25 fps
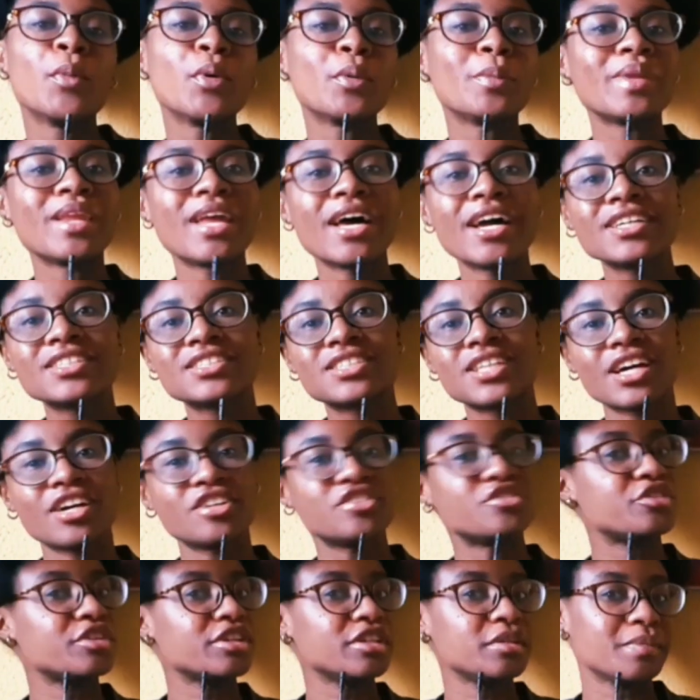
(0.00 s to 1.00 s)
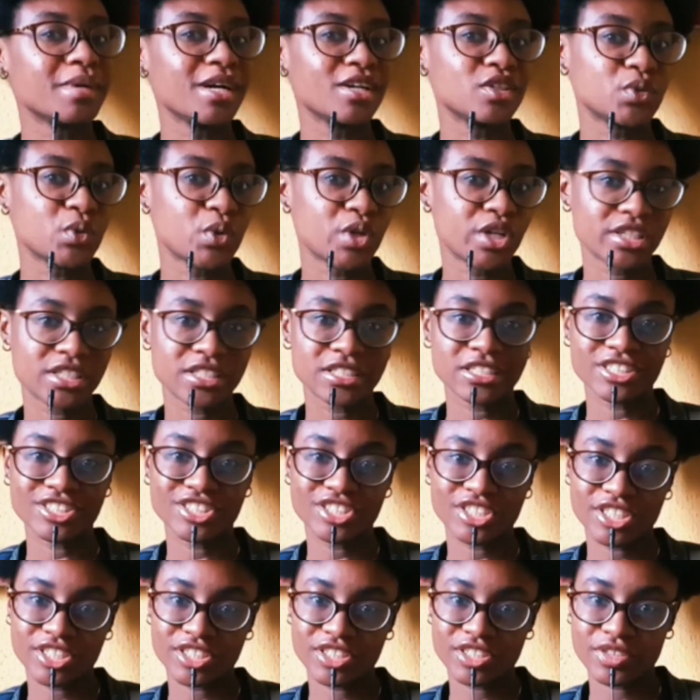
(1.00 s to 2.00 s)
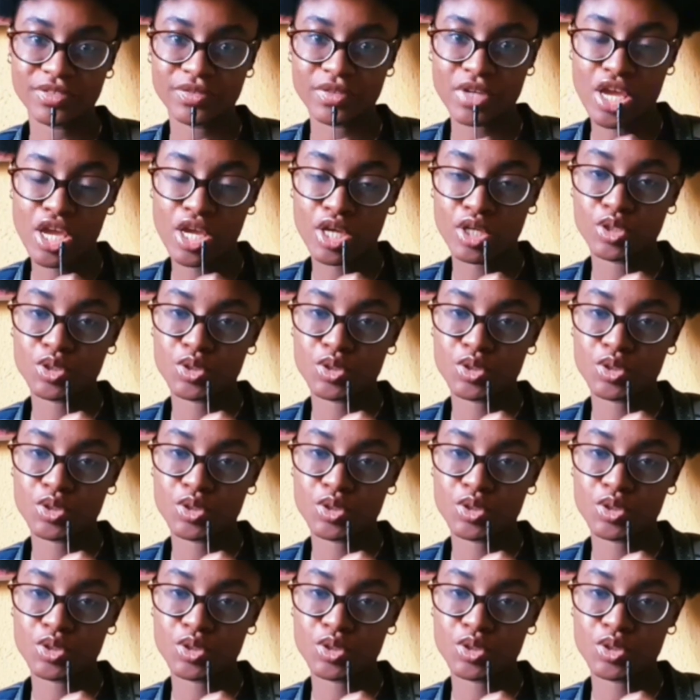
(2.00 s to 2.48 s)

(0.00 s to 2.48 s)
mobilized and trained by SWAG Initiative